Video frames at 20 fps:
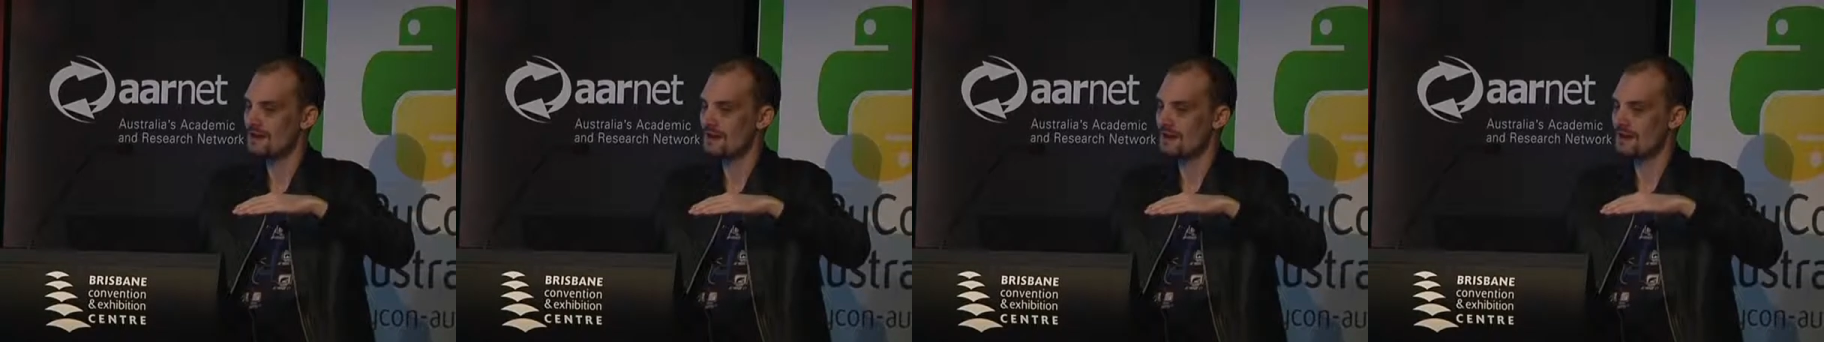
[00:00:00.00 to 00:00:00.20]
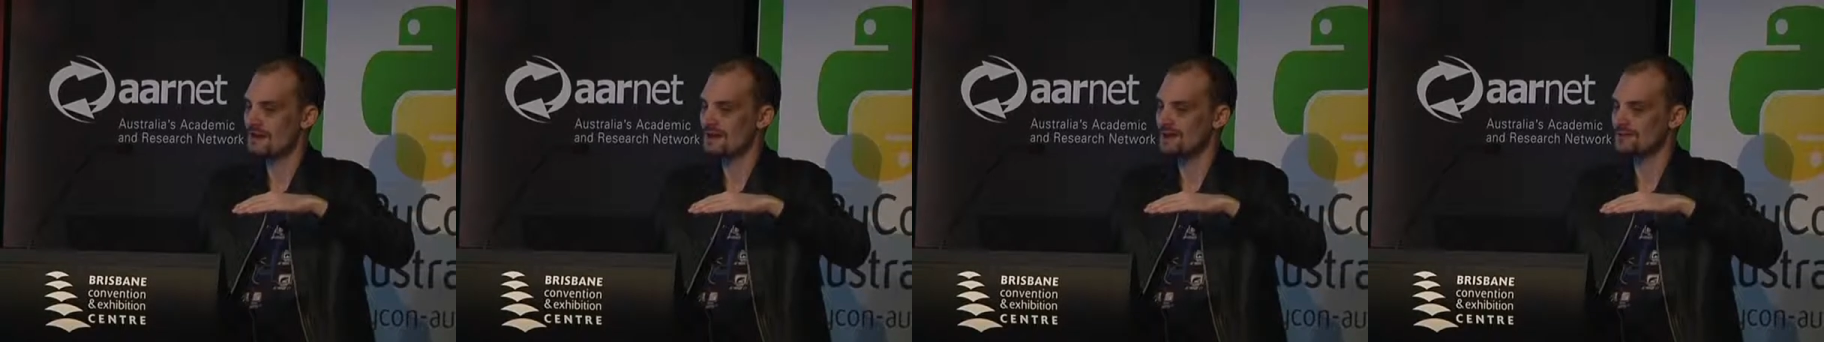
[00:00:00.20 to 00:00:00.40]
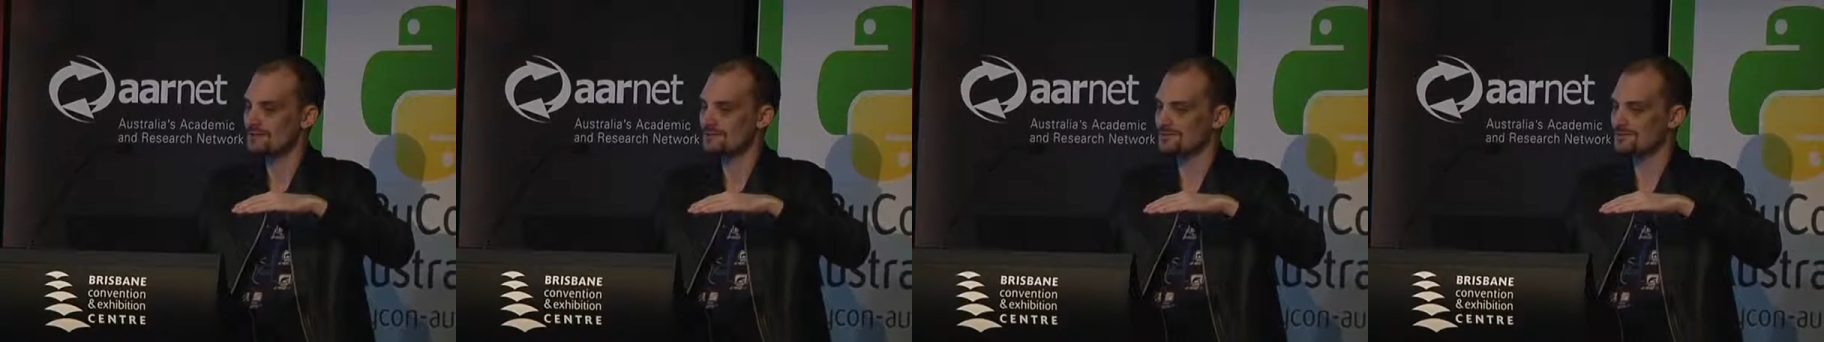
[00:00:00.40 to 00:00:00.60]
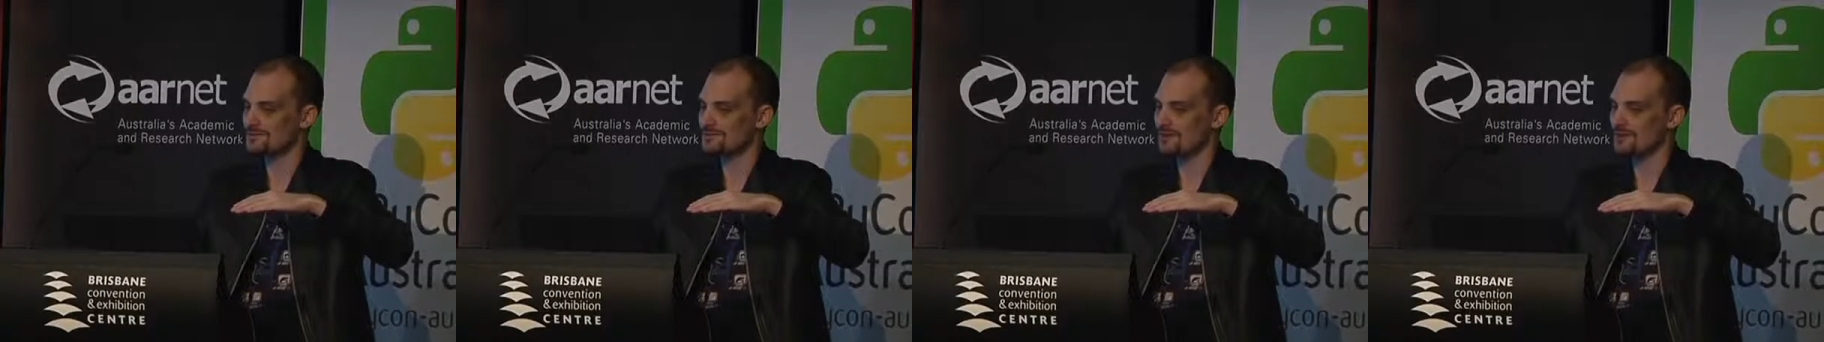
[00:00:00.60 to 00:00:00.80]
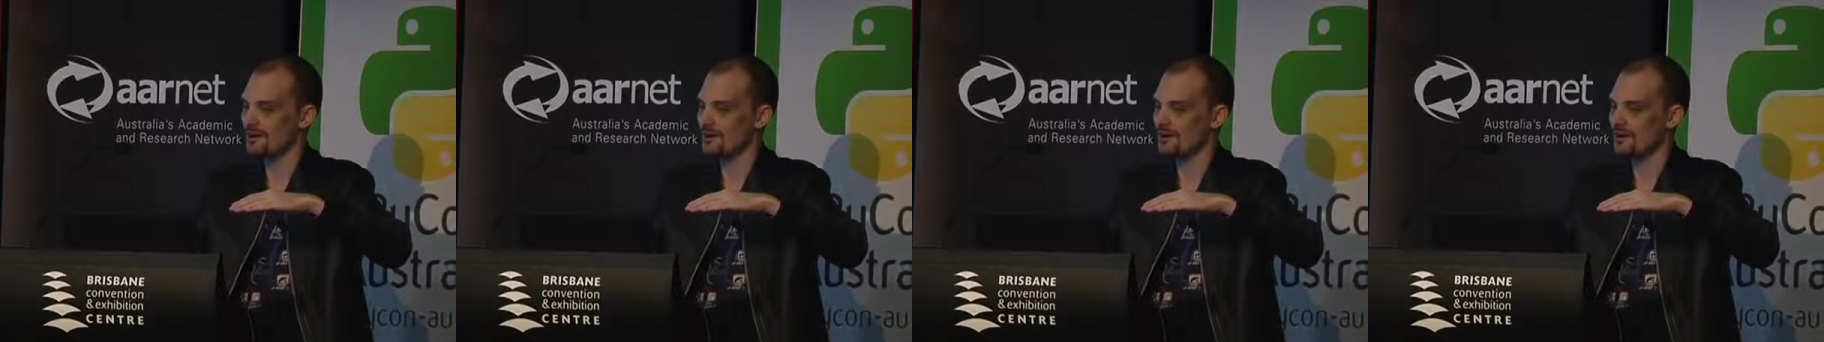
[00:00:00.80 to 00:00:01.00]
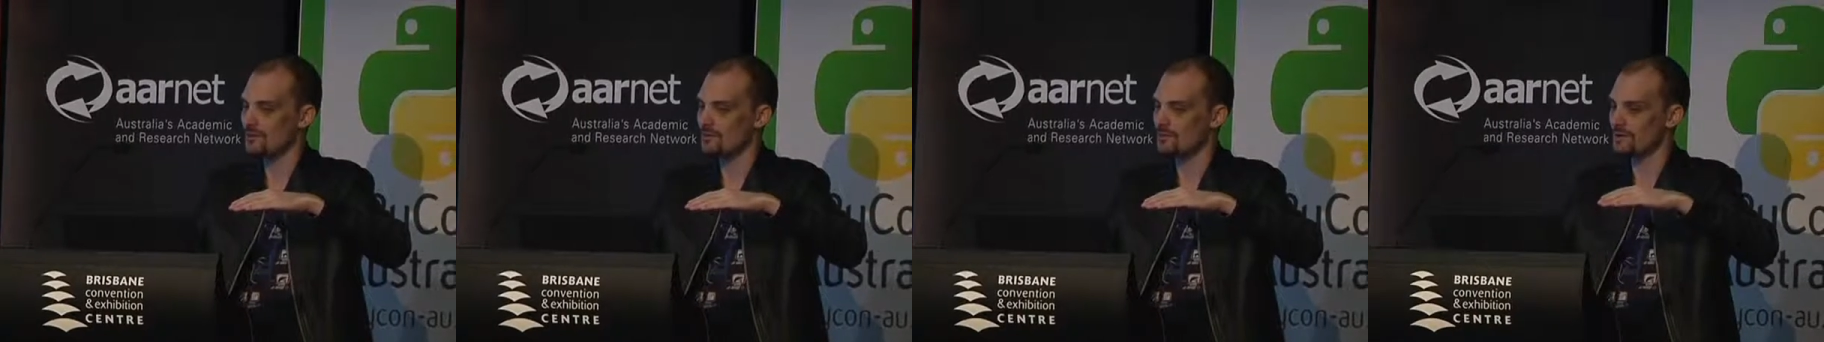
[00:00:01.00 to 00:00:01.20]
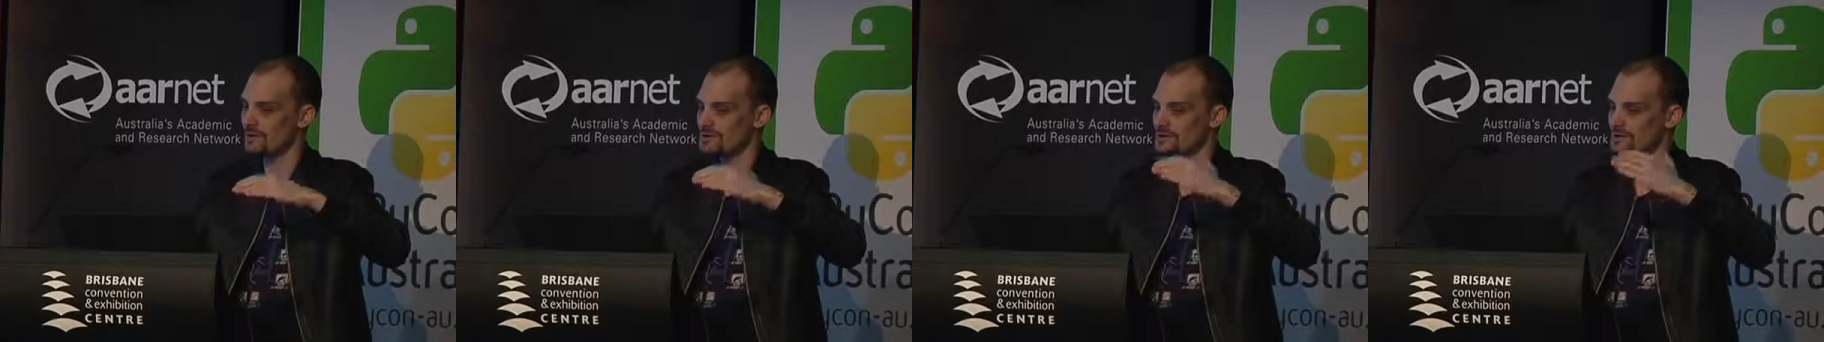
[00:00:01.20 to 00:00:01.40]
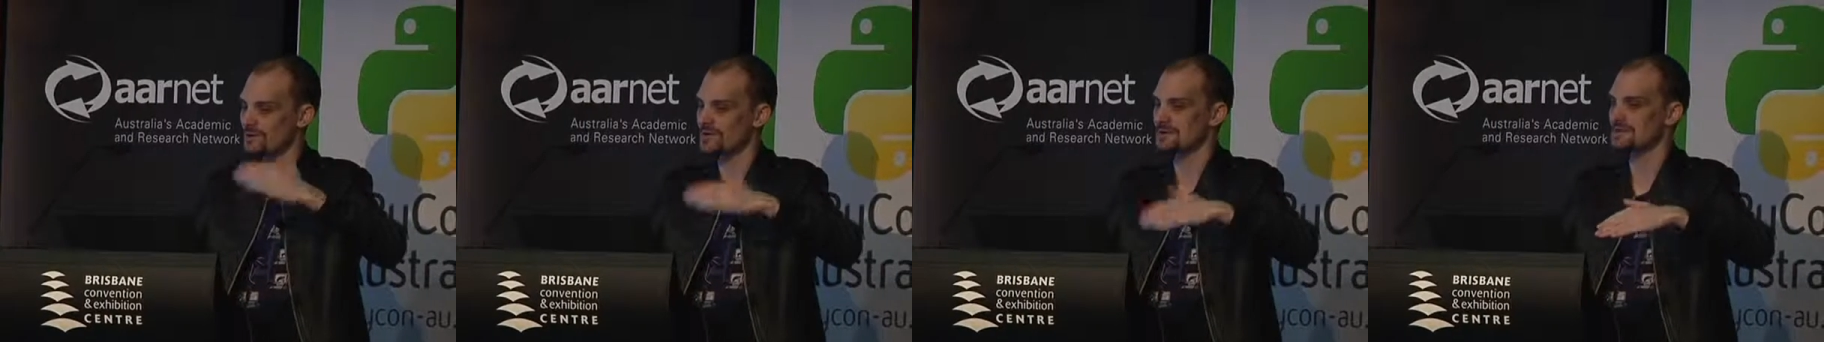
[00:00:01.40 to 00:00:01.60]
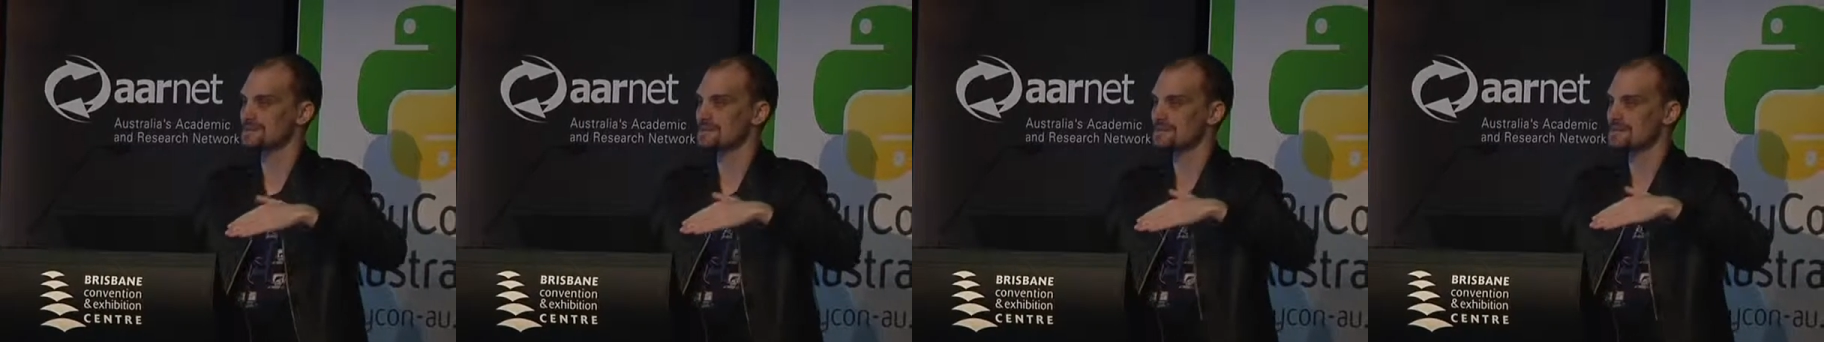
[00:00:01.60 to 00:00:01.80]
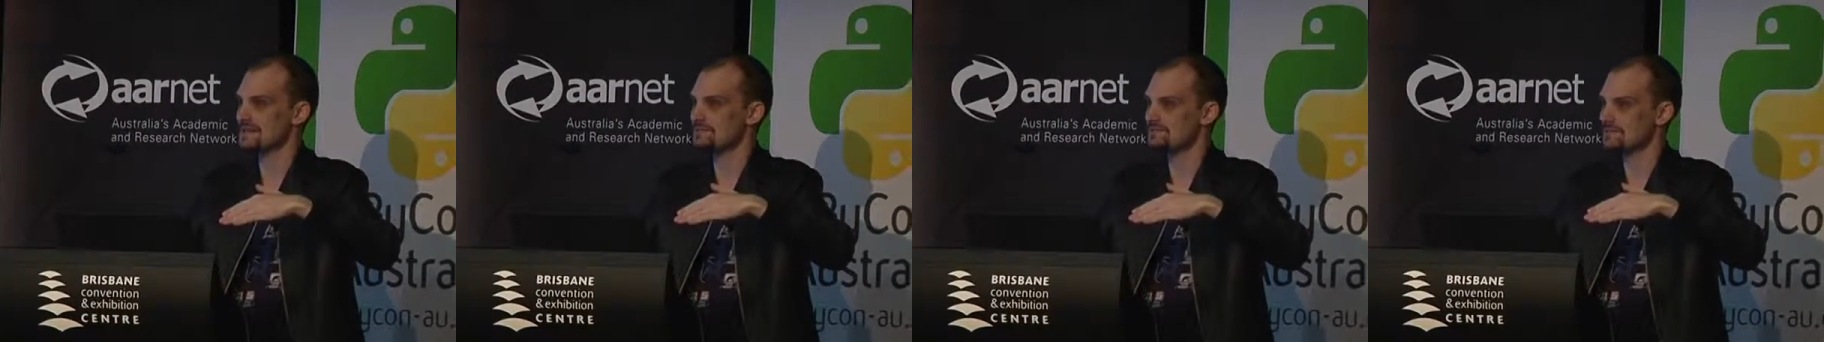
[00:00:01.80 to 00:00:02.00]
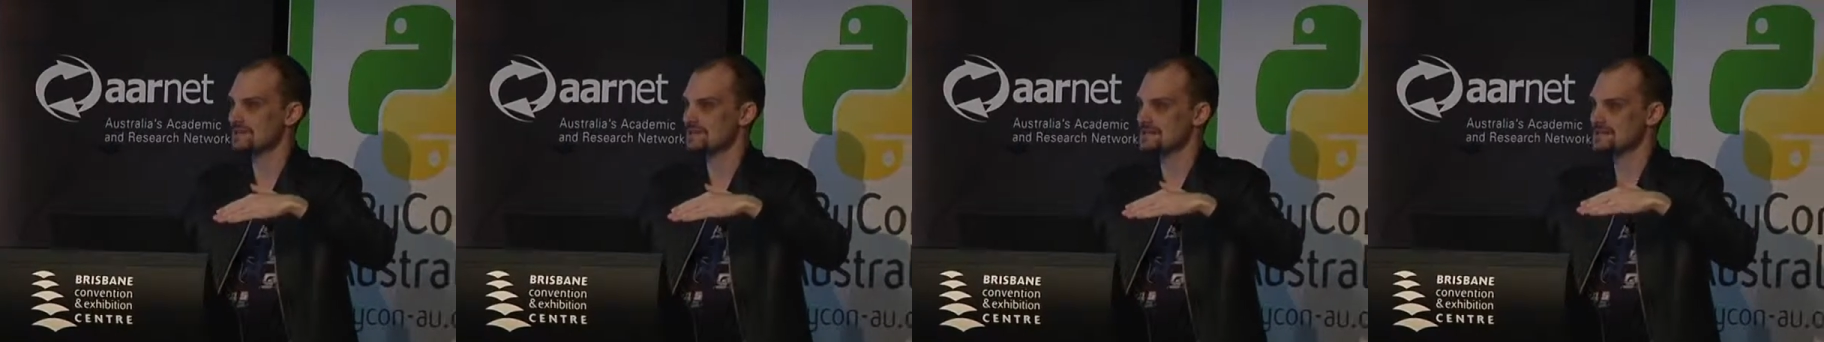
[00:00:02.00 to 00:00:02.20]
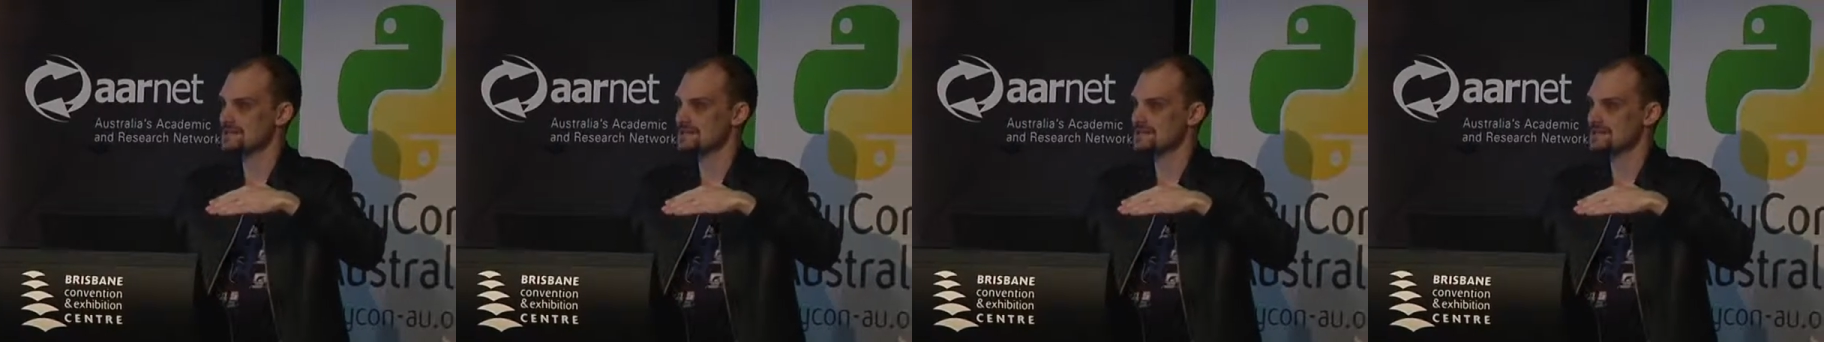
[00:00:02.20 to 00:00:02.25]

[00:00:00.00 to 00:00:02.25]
And when I was looking at stack trace,